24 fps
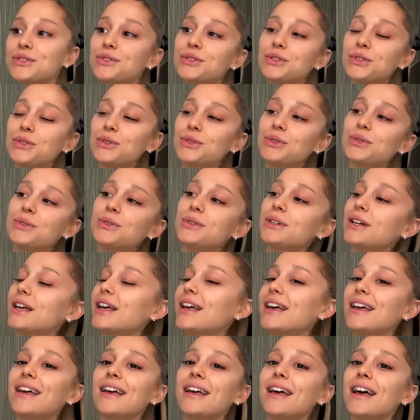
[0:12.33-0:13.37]
do
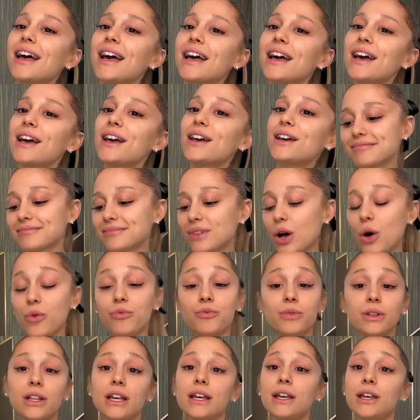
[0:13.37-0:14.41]
a
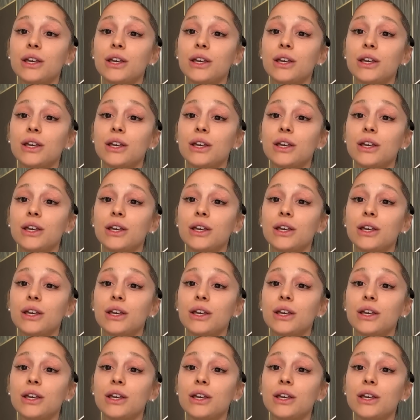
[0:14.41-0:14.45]
hopefully